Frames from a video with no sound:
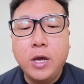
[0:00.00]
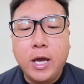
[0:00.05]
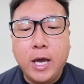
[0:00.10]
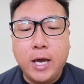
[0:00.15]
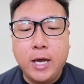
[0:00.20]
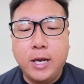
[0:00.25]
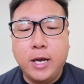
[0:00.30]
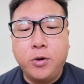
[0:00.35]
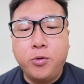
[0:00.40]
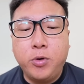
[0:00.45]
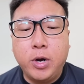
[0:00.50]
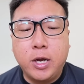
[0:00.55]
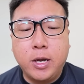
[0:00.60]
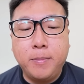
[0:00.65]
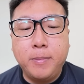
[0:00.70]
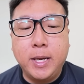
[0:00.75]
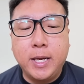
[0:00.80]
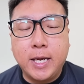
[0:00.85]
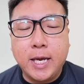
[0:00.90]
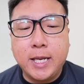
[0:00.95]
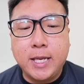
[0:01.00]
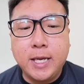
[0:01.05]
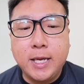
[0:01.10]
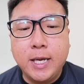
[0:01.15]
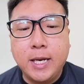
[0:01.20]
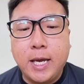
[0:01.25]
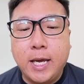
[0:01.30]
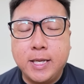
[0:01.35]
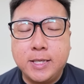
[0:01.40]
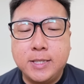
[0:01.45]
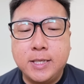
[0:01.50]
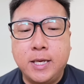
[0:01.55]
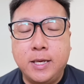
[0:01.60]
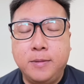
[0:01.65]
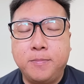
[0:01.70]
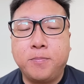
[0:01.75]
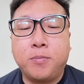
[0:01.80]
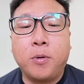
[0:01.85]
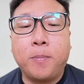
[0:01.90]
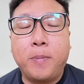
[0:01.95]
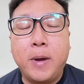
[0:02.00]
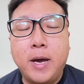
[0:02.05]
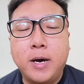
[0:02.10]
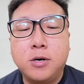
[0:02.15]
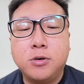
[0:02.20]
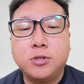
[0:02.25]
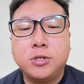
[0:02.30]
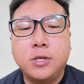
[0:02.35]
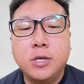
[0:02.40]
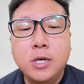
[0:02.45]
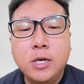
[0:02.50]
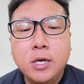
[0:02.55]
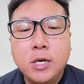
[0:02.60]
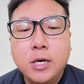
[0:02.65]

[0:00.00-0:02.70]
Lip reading: and I would recommend getting it as it propels